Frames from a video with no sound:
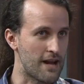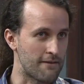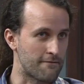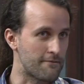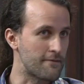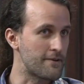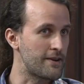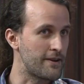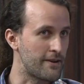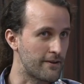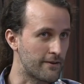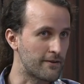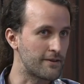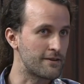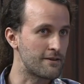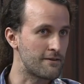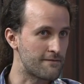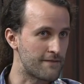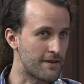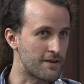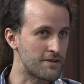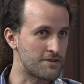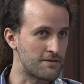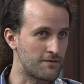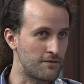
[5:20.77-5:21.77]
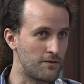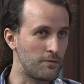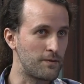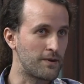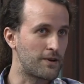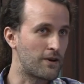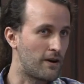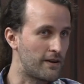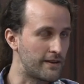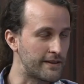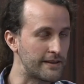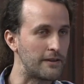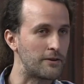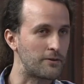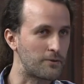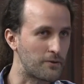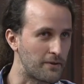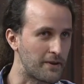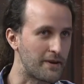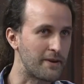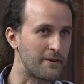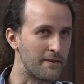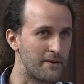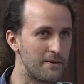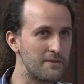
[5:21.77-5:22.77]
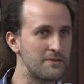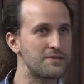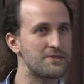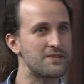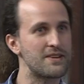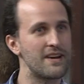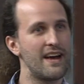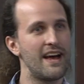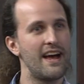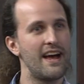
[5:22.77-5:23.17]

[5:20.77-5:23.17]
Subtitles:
every year in the festival. We call it Local Heroes.